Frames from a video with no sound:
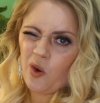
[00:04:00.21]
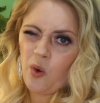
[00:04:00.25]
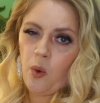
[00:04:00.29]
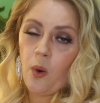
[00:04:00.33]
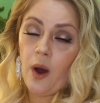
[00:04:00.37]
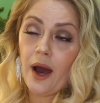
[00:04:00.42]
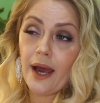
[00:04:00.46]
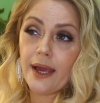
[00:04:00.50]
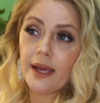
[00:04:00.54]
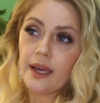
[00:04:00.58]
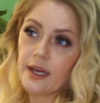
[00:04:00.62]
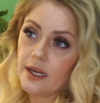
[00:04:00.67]

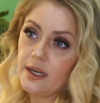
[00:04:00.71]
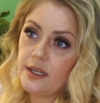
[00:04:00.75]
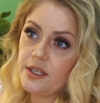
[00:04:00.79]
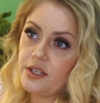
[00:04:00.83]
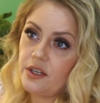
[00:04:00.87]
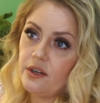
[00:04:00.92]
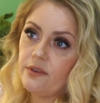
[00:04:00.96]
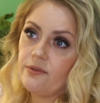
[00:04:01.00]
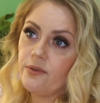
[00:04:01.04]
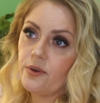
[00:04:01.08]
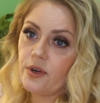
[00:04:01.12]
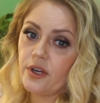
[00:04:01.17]
quite gonna do
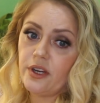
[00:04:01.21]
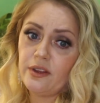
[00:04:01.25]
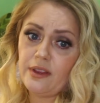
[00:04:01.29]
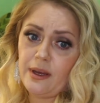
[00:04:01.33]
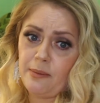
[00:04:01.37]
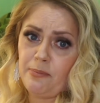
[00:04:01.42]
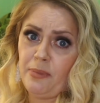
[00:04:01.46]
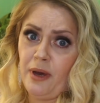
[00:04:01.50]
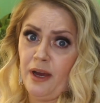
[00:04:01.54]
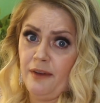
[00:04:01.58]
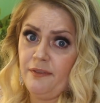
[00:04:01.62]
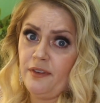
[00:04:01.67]
it for you.
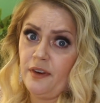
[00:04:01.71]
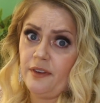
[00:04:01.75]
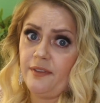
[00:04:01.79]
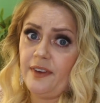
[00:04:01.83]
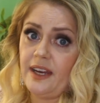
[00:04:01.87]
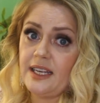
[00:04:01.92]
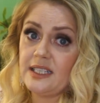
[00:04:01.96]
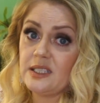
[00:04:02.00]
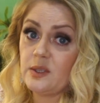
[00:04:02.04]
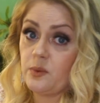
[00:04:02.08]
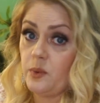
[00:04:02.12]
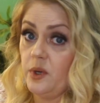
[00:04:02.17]
That puffer
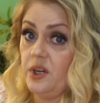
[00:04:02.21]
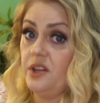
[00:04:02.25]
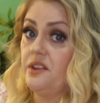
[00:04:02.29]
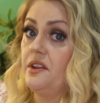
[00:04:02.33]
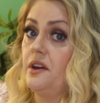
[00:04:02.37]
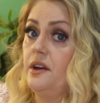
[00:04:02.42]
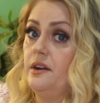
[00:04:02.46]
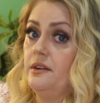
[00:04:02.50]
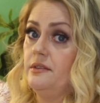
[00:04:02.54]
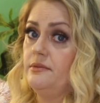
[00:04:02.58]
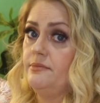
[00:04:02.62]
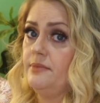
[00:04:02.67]
vest will,
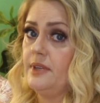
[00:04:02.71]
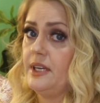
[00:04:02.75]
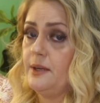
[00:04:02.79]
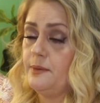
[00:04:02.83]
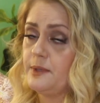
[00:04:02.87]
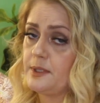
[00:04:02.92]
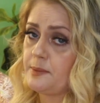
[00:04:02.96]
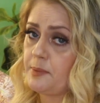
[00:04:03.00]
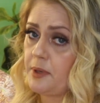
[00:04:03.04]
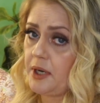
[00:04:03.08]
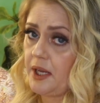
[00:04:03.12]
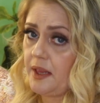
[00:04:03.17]
though. It
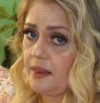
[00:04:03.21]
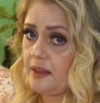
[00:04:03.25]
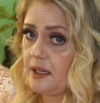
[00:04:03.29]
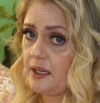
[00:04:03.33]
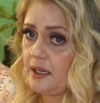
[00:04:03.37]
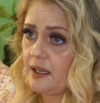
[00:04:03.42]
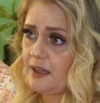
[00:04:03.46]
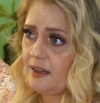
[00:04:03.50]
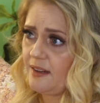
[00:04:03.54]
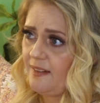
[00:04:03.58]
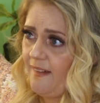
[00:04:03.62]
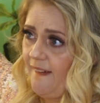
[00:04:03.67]
was pretty
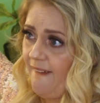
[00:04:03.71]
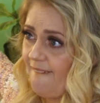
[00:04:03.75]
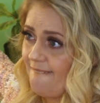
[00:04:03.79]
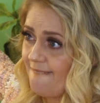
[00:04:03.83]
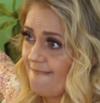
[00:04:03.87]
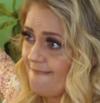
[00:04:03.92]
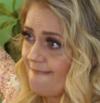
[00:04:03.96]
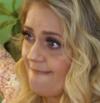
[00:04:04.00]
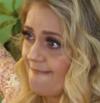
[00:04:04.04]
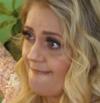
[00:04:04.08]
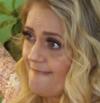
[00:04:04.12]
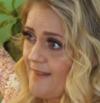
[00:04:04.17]

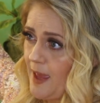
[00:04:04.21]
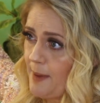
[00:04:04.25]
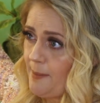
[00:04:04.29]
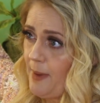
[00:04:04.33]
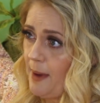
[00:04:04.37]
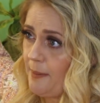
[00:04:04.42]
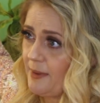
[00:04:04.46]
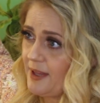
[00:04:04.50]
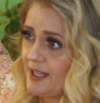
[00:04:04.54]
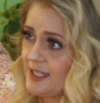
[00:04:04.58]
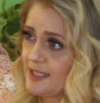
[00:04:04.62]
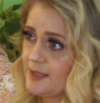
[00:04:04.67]
thick. And
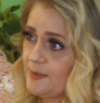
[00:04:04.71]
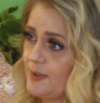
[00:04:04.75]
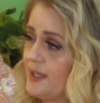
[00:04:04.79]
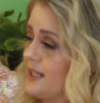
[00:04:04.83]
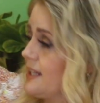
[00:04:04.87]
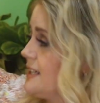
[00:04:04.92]
maybe this one,